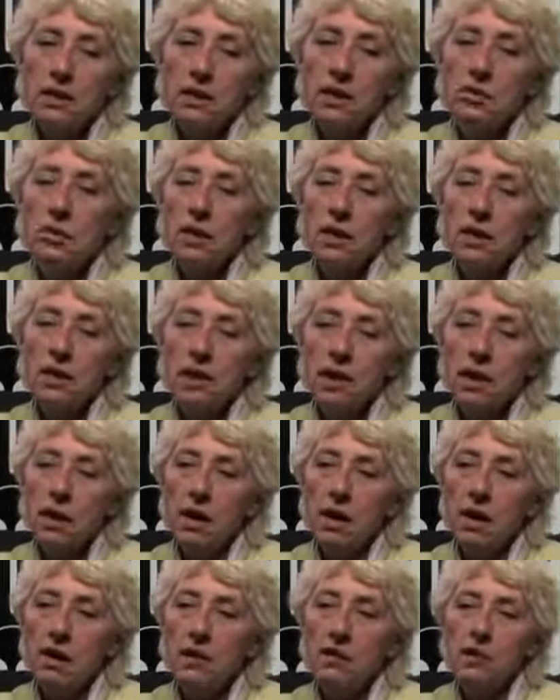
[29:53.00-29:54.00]
you can't
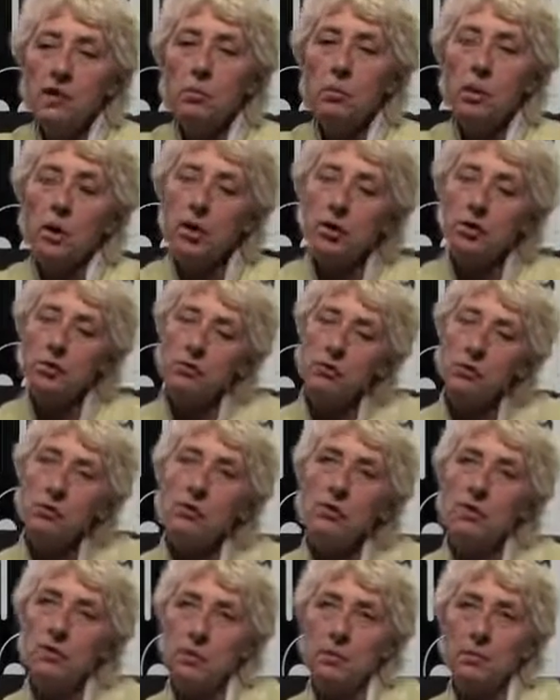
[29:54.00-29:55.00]
lie unless you park the
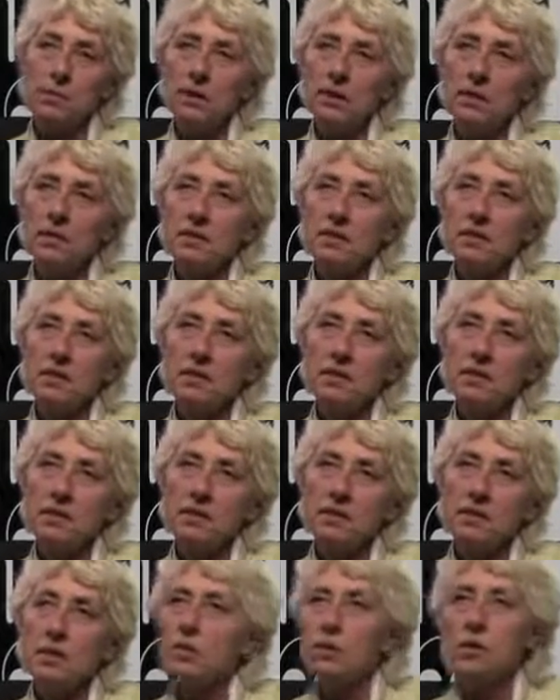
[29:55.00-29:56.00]
truth someplace.
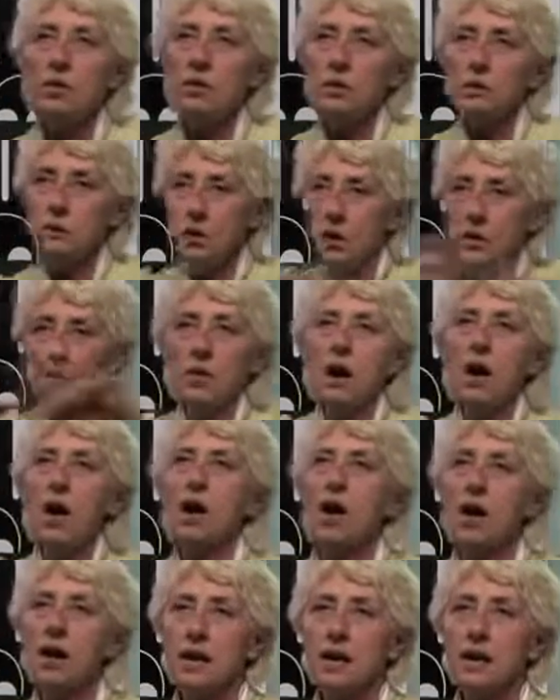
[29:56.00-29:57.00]
The
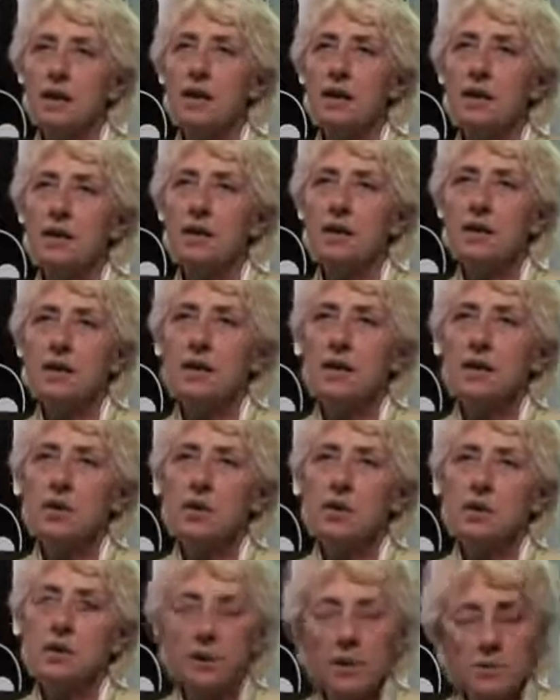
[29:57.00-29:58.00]
lie,
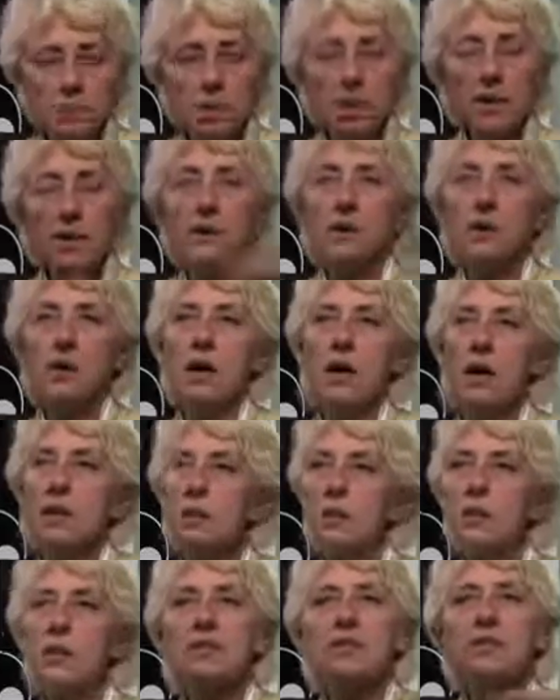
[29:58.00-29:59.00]
you can spread the lie,
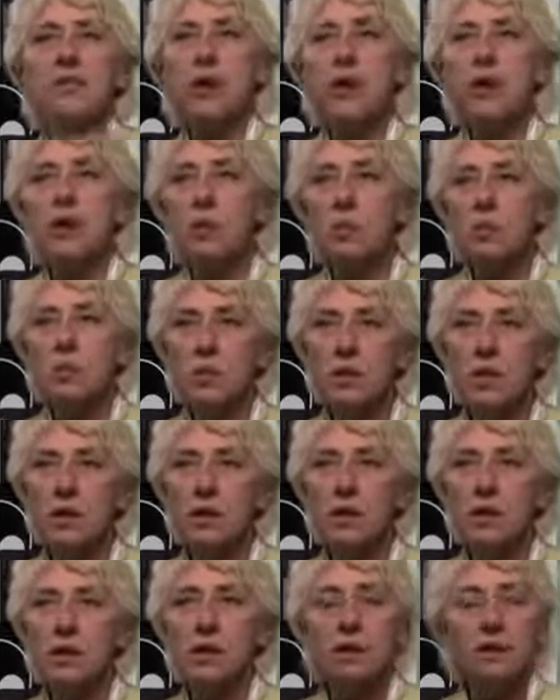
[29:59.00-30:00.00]
but it's not going to
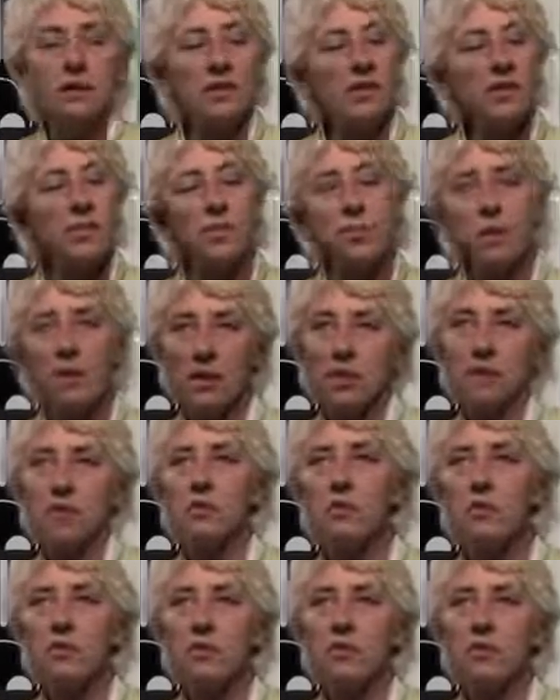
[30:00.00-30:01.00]
work unless you park
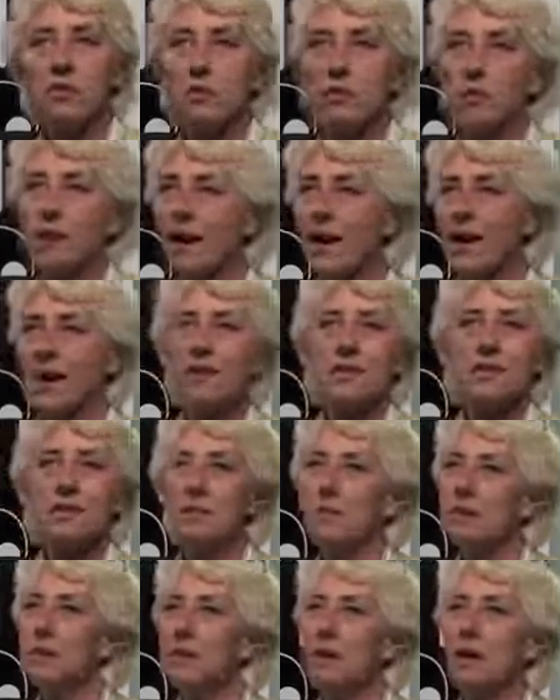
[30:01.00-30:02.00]
the truth somewhere. There has
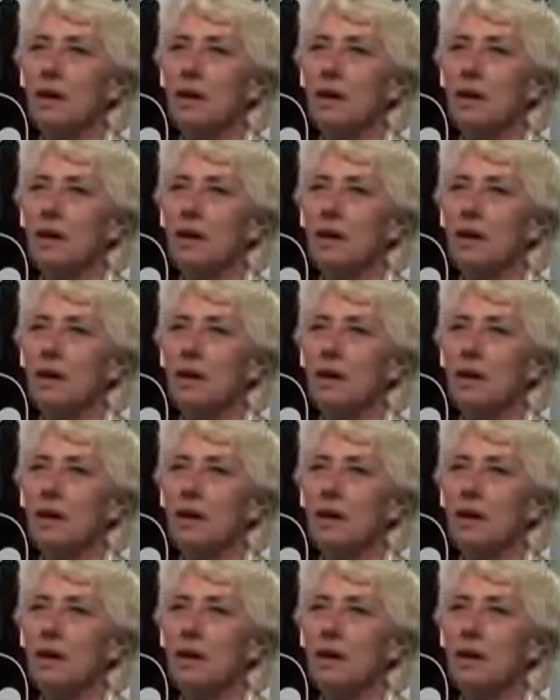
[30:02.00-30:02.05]
to be